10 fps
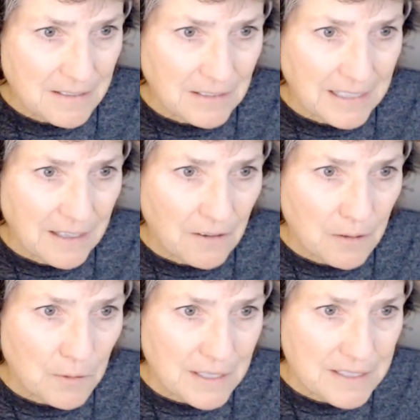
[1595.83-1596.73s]
That sound like
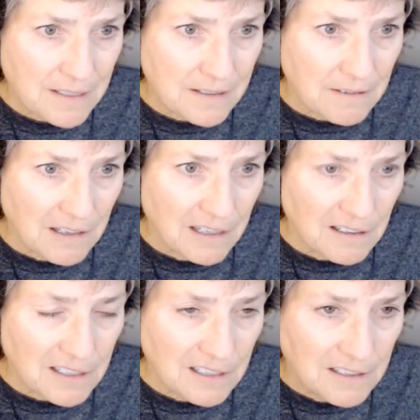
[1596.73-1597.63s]
Eric when I said it, or
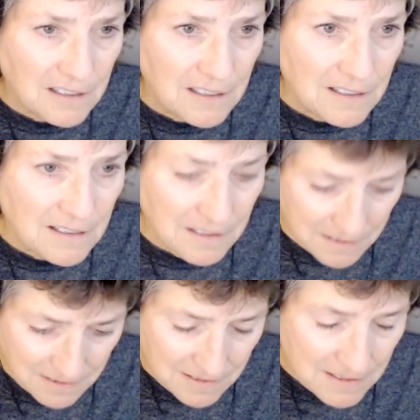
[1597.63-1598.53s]
Eric?
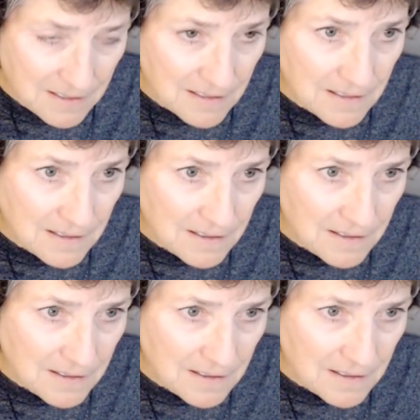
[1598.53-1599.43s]

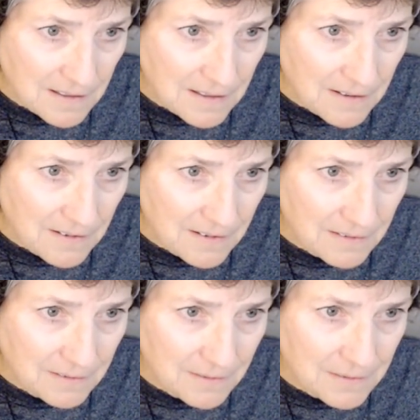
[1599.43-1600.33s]
Thanks again,
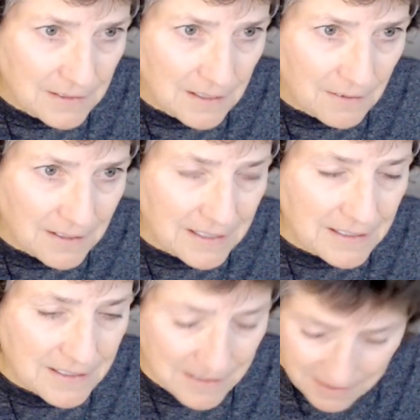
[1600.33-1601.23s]
Eric. No,
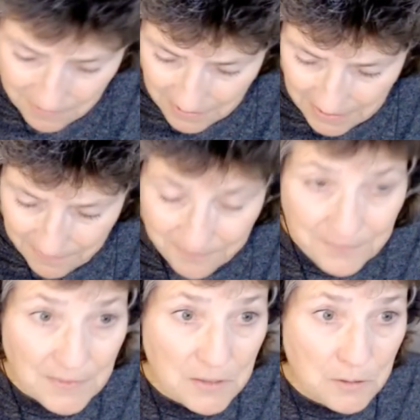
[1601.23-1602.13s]
that doesn't sound right.
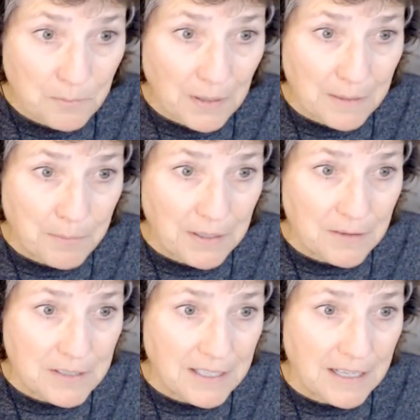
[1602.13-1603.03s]
You should probably
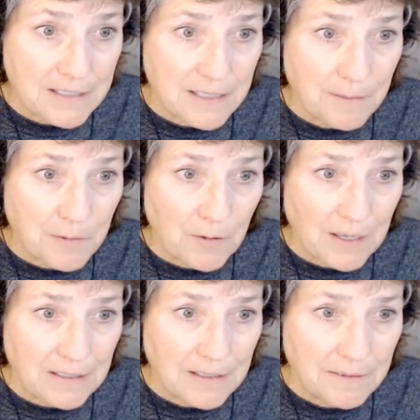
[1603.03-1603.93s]
pronounce the guy's name
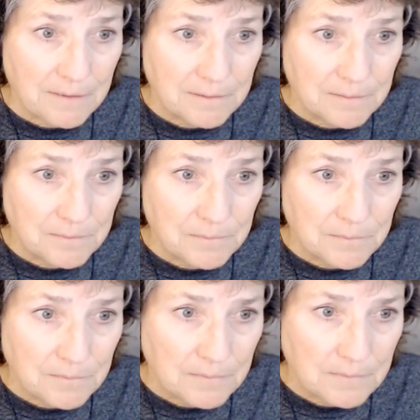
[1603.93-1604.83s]
correctly.
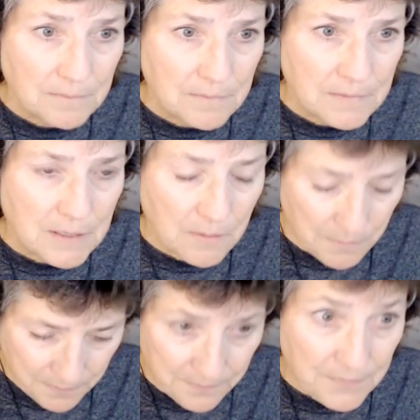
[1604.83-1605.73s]

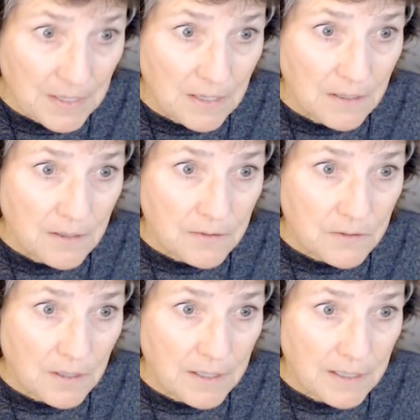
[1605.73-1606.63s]
Nope.
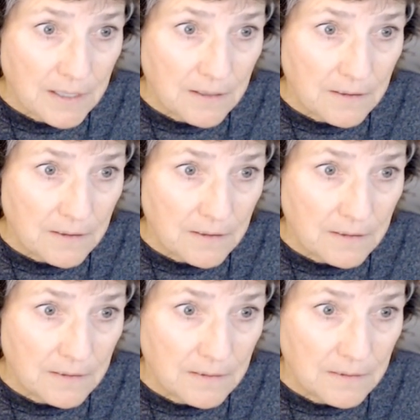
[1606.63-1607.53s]
Try
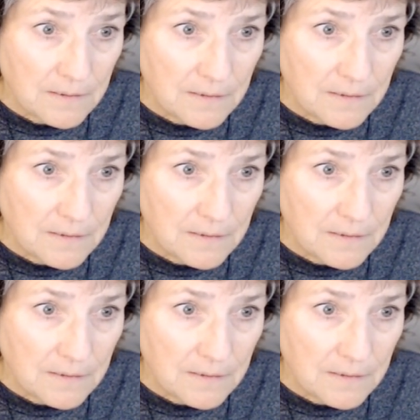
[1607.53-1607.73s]
here.